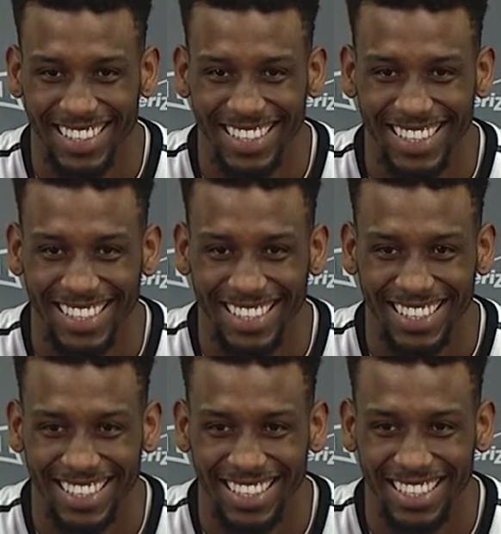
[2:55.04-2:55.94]

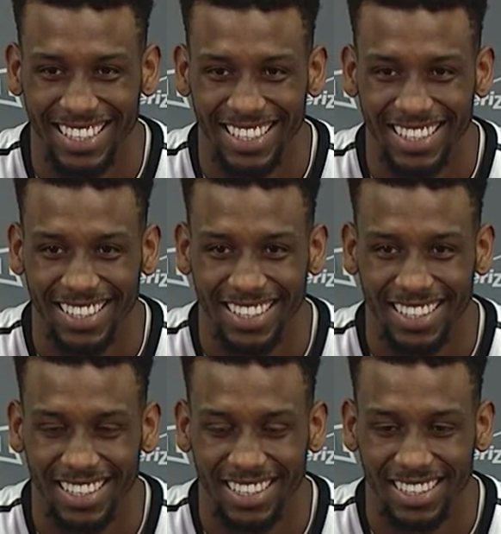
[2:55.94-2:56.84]

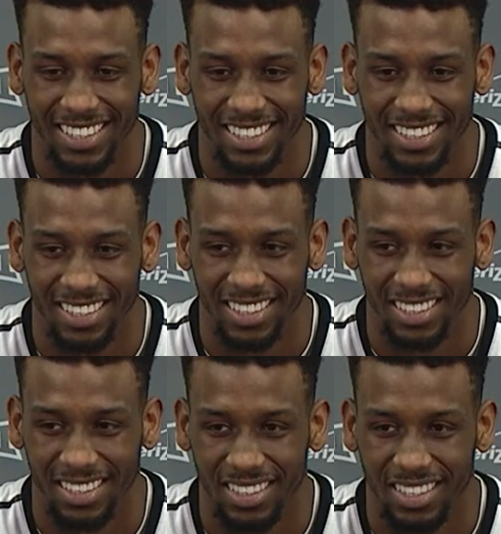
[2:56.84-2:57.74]

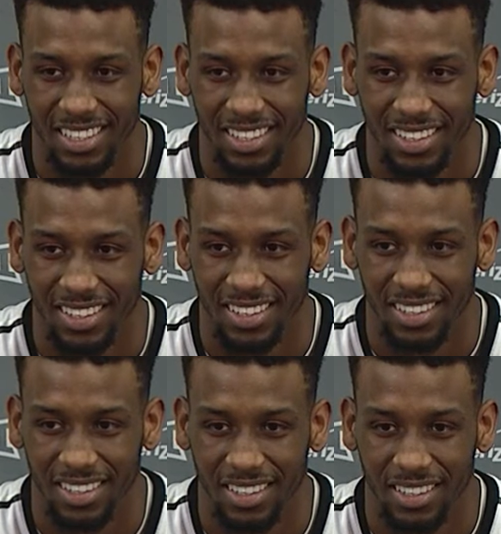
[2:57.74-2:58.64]

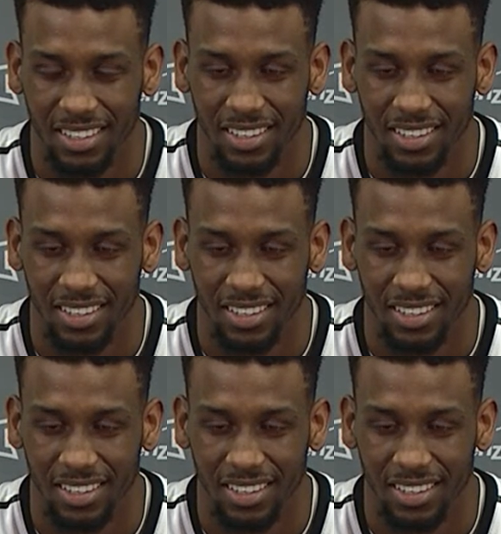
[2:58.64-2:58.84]
(silent)